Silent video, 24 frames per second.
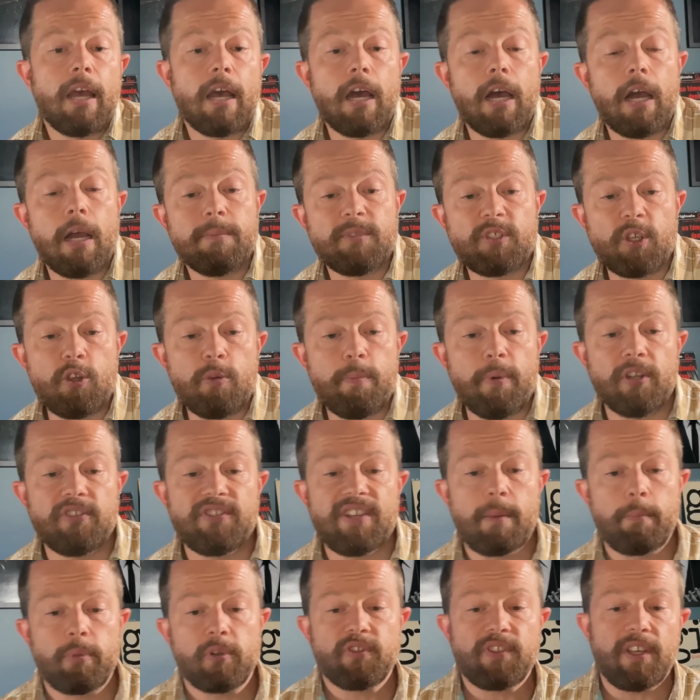Um, so you put
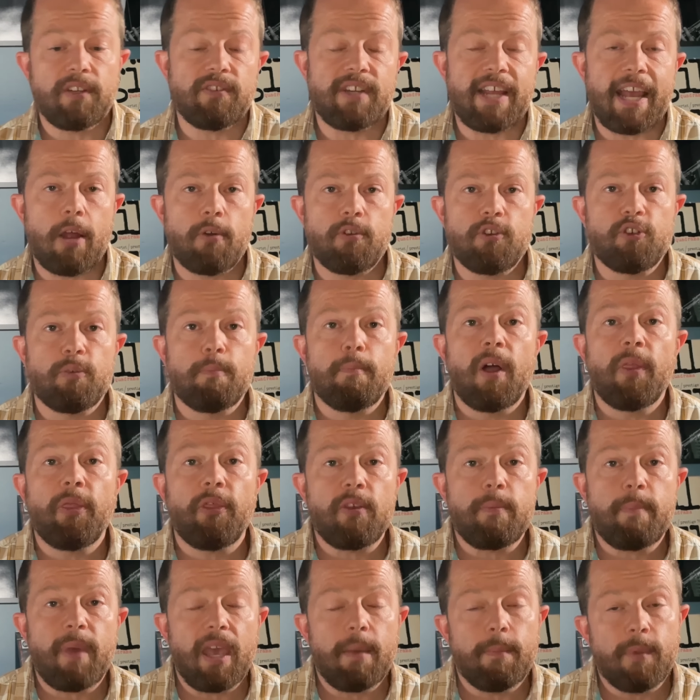10% down, your
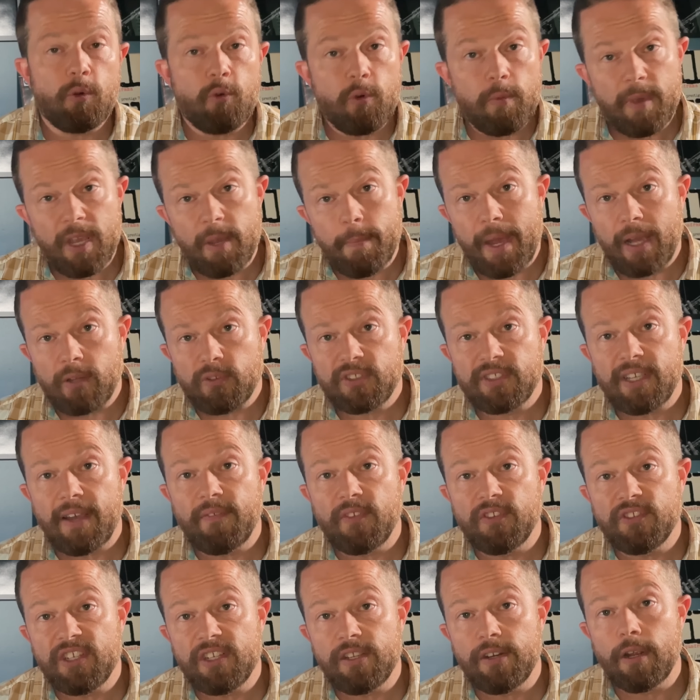monthly payment would be about
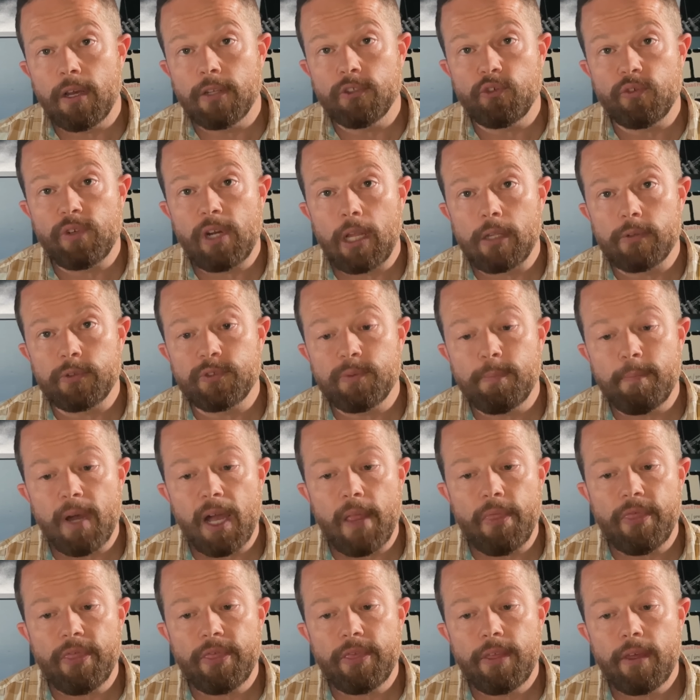$1,700 a
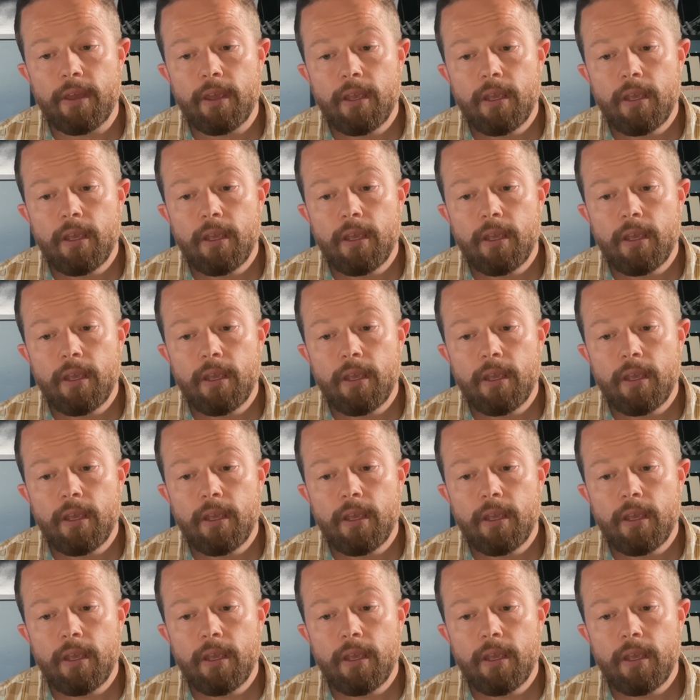month.